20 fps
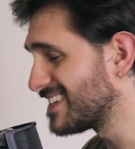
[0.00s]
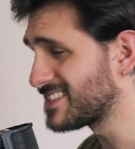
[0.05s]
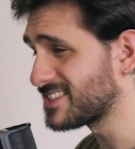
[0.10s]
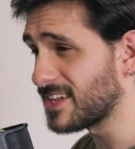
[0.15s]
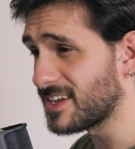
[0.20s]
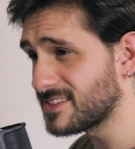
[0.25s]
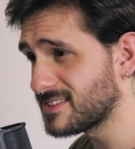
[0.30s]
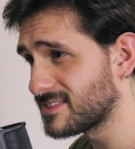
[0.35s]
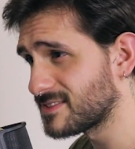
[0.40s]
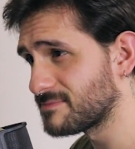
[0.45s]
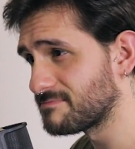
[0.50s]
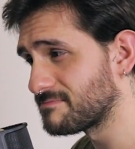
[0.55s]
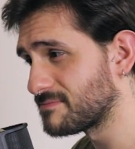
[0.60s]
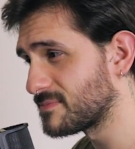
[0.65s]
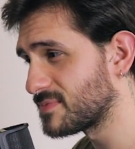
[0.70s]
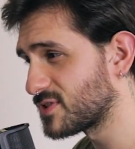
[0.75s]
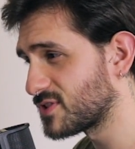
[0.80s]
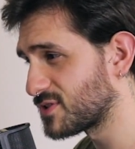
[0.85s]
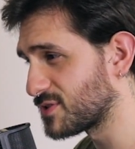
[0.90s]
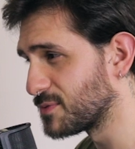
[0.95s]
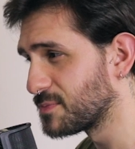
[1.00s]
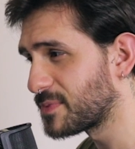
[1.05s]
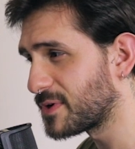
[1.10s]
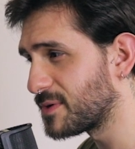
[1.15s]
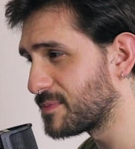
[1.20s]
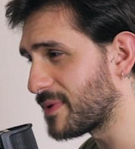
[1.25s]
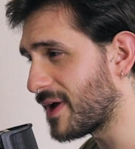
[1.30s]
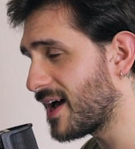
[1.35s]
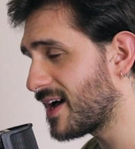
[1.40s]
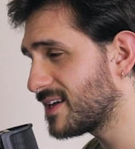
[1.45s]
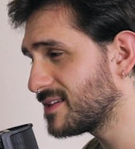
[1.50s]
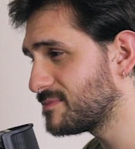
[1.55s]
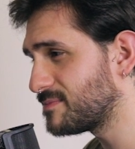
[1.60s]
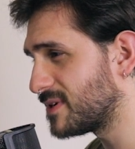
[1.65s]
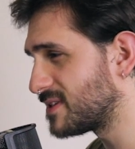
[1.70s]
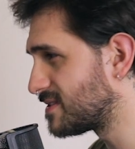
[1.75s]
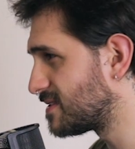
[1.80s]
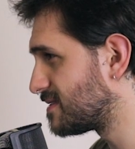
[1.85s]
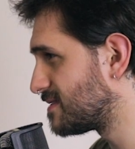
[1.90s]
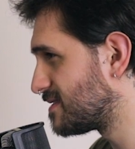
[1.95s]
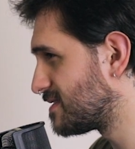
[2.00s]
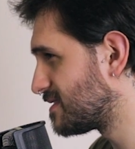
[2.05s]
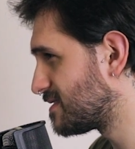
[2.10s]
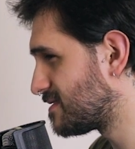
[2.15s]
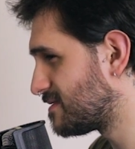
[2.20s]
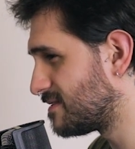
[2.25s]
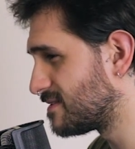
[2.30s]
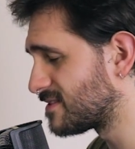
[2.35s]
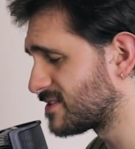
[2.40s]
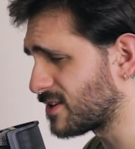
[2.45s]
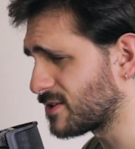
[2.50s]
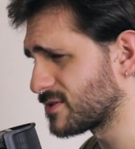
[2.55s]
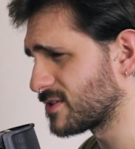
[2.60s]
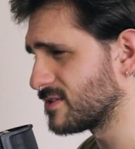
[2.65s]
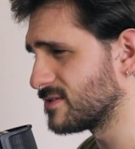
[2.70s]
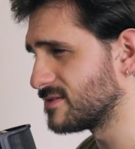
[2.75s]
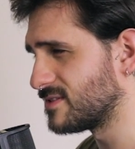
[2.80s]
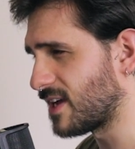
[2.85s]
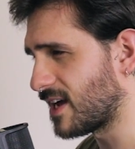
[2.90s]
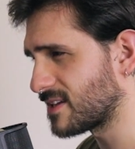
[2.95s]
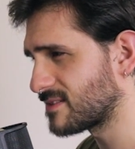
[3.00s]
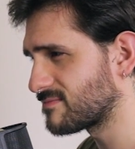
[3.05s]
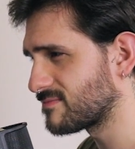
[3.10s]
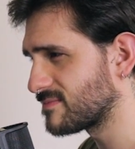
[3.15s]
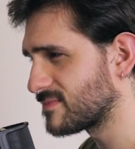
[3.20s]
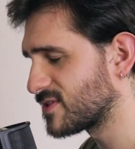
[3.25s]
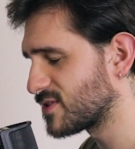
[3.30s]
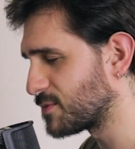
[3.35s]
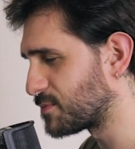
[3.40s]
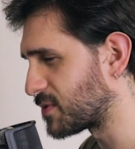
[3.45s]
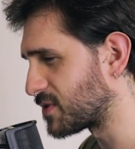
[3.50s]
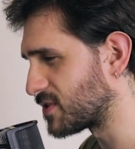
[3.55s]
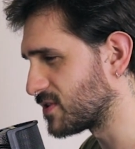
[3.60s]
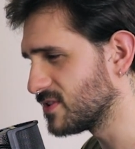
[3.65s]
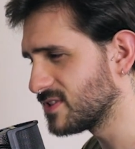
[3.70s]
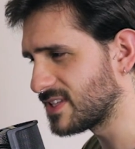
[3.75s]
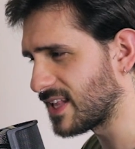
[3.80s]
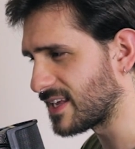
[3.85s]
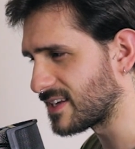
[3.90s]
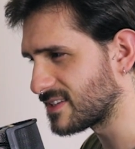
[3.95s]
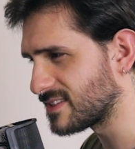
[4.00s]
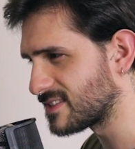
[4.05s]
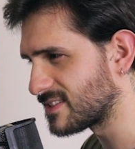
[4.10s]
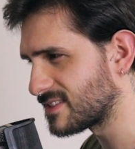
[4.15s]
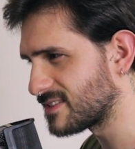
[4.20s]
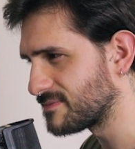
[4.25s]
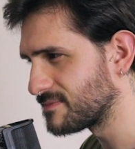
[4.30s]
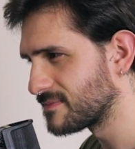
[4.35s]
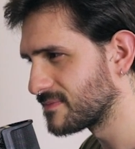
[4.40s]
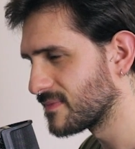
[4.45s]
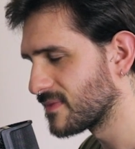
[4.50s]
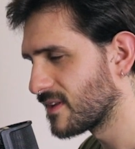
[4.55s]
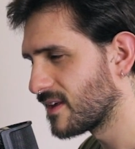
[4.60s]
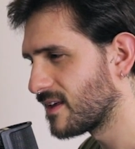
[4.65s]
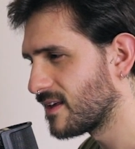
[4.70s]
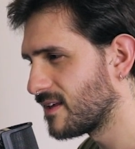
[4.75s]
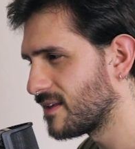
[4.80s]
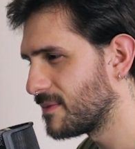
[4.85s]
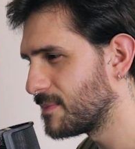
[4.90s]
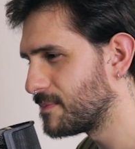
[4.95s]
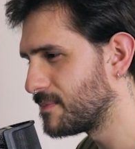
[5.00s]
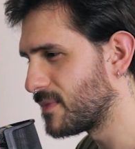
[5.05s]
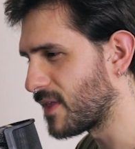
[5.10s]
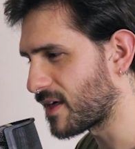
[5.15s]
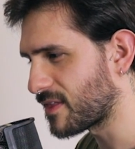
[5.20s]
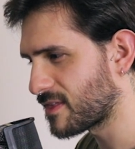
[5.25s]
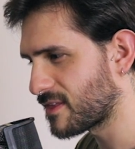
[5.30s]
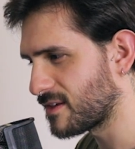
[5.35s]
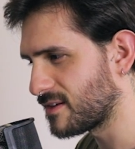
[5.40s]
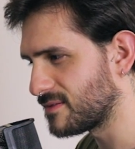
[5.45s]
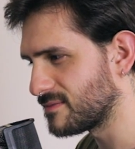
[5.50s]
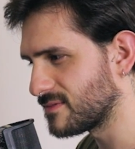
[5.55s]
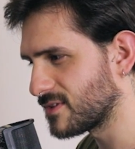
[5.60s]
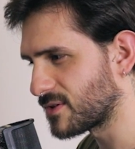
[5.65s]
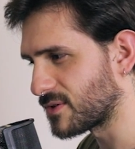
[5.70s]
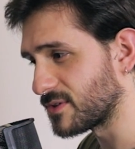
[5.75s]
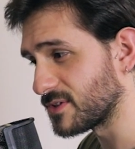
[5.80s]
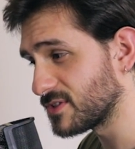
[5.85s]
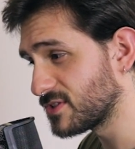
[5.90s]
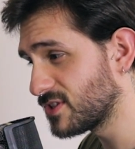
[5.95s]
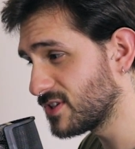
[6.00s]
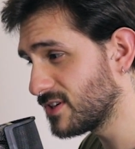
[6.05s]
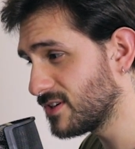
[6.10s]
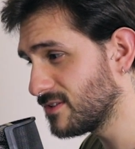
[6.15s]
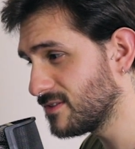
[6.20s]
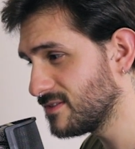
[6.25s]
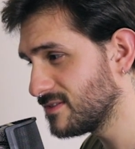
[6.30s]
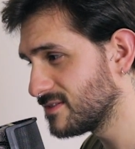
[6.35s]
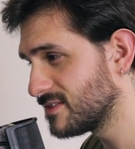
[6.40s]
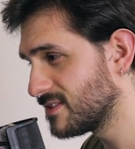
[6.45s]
it's not super bad, but it's also not super good. Like it's nothing original.